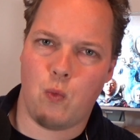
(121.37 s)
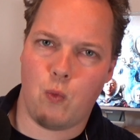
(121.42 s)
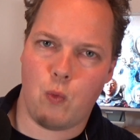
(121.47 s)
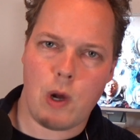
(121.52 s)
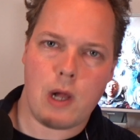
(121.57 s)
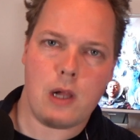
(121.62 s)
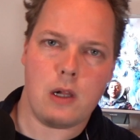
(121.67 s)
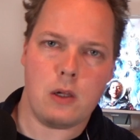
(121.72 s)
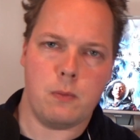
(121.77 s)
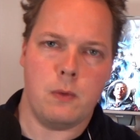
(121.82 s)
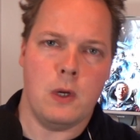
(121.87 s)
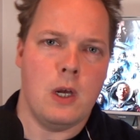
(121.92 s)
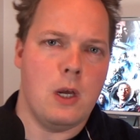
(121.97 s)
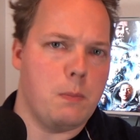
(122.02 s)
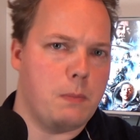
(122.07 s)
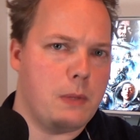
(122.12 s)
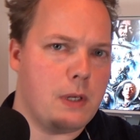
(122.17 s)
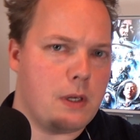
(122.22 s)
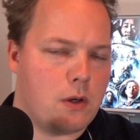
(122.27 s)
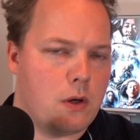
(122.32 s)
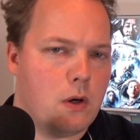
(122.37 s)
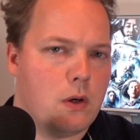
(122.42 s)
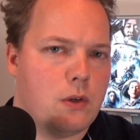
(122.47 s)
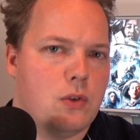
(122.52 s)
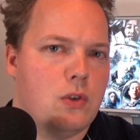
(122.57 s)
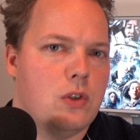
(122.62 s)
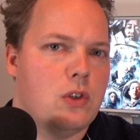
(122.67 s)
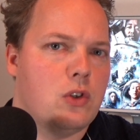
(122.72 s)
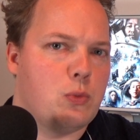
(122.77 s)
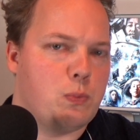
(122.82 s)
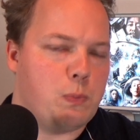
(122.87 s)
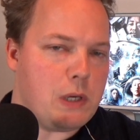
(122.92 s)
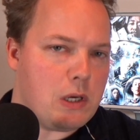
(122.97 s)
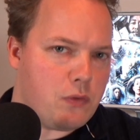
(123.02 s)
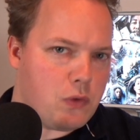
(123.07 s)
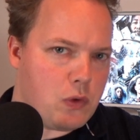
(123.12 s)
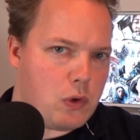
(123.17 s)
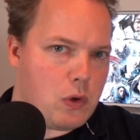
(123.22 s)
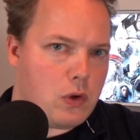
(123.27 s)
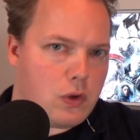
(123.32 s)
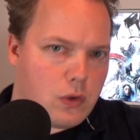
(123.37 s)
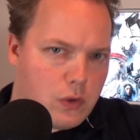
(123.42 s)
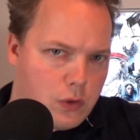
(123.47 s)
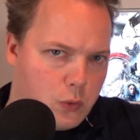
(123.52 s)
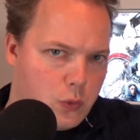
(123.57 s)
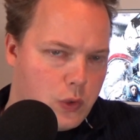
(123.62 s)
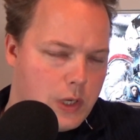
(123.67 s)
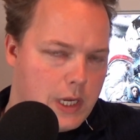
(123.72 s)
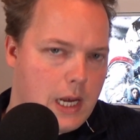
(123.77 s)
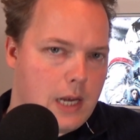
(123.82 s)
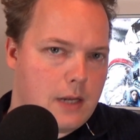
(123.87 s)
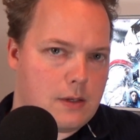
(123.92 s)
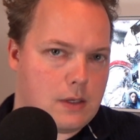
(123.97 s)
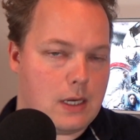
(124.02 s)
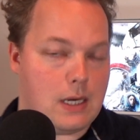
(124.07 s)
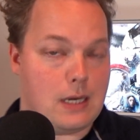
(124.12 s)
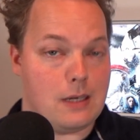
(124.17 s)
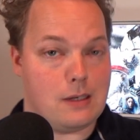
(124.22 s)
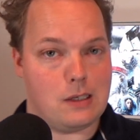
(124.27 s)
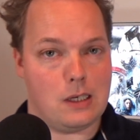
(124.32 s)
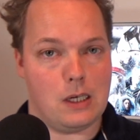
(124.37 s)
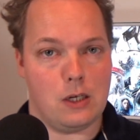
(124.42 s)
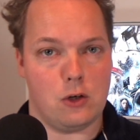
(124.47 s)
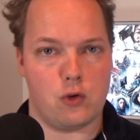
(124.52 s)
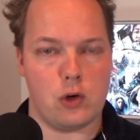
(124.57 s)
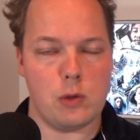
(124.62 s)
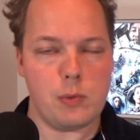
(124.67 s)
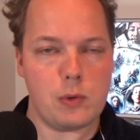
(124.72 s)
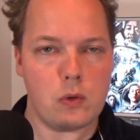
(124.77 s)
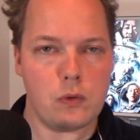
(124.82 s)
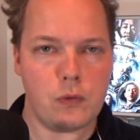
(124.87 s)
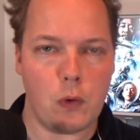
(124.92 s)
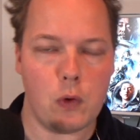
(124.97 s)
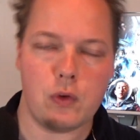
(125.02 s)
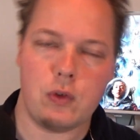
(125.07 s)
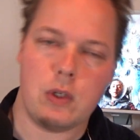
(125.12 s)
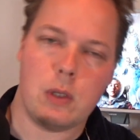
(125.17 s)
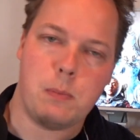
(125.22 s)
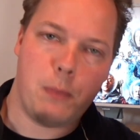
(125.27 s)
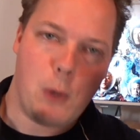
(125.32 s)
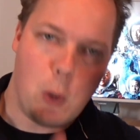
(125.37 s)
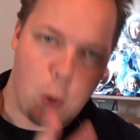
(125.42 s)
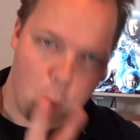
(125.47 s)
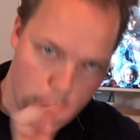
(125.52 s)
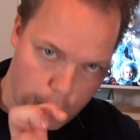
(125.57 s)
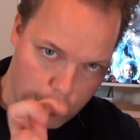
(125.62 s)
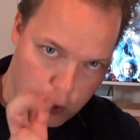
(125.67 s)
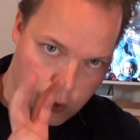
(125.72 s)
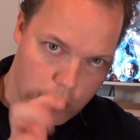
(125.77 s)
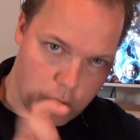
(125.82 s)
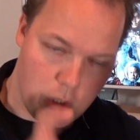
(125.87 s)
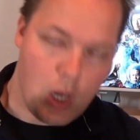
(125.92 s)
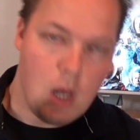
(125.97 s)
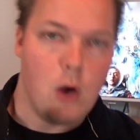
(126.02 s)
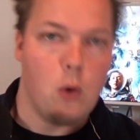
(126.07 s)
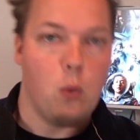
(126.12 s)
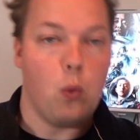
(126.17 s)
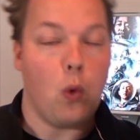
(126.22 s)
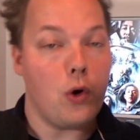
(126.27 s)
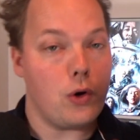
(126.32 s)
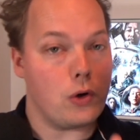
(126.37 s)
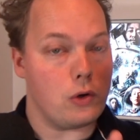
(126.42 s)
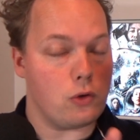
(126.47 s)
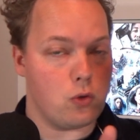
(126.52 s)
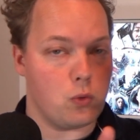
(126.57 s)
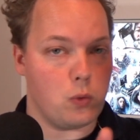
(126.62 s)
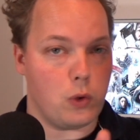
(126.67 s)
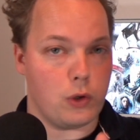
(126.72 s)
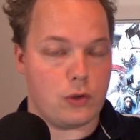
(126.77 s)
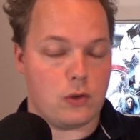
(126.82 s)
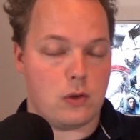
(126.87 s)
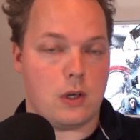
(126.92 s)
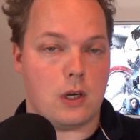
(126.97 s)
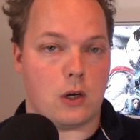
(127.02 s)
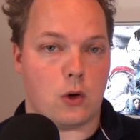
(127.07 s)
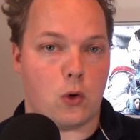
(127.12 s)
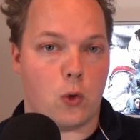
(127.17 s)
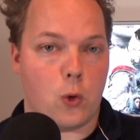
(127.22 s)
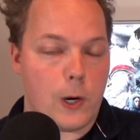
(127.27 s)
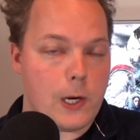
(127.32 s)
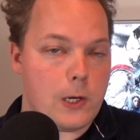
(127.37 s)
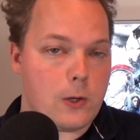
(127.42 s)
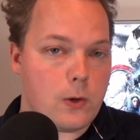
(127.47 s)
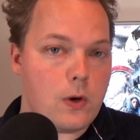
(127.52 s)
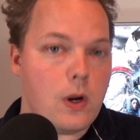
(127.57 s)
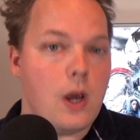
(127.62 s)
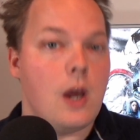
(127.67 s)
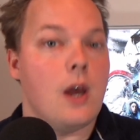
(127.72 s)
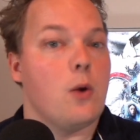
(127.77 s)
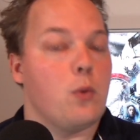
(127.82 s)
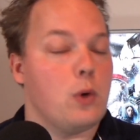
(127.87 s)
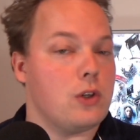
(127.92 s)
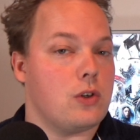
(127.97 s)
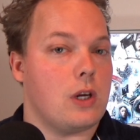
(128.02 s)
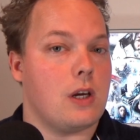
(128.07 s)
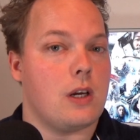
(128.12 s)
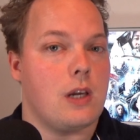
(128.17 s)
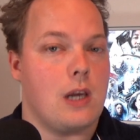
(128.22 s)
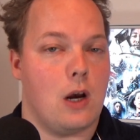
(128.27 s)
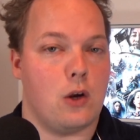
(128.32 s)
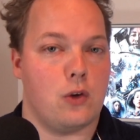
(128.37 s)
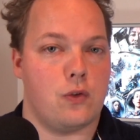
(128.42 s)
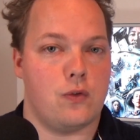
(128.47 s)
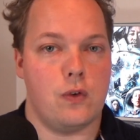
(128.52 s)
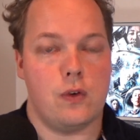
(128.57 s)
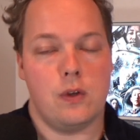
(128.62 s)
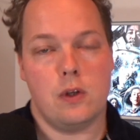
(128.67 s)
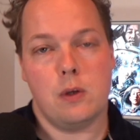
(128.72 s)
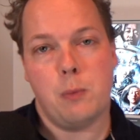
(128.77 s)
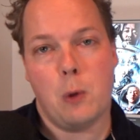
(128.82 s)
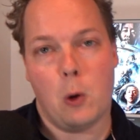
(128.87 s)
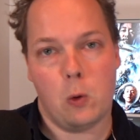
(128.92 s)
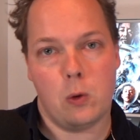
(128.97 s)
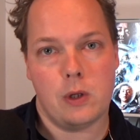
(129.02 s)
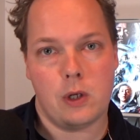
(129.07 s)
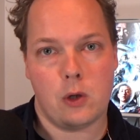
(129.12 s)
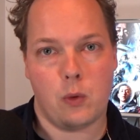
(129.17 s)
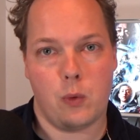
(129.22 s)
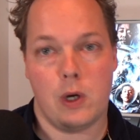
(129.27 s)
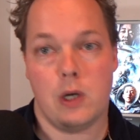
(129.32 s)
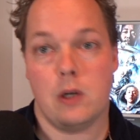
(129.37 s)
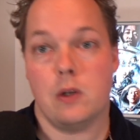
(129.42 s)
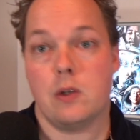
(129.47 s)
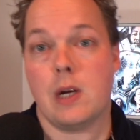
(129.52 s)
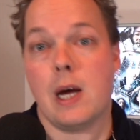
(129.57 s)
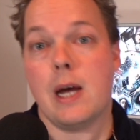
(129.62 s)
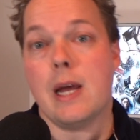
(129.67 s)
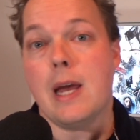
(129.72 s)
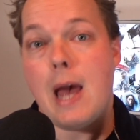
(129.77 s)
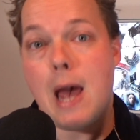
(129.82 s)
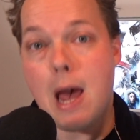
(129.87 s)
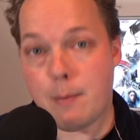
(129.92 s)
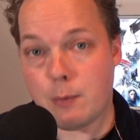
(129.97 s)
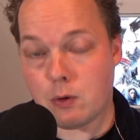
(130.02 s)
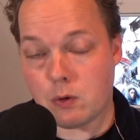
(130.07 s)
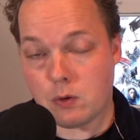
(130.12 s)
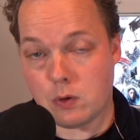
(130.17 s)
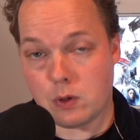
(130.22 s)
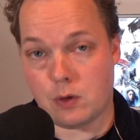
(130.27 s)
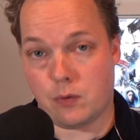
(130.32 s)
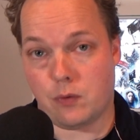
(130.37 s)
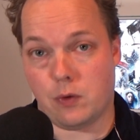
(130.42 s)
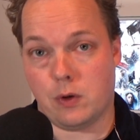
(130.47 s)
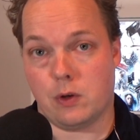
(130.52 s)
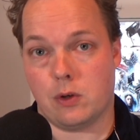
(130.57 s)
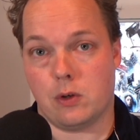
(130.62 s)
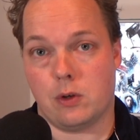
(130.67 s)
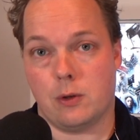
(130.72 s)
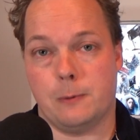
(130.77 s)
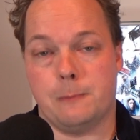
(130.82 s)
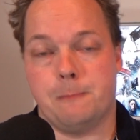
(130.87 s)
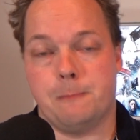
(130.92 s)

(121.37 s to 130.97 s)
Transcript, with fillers: Well, because the spin of the Earth creates a centripetal force that pushes water towards the equator, which accounts for the pole-equator diameter difference.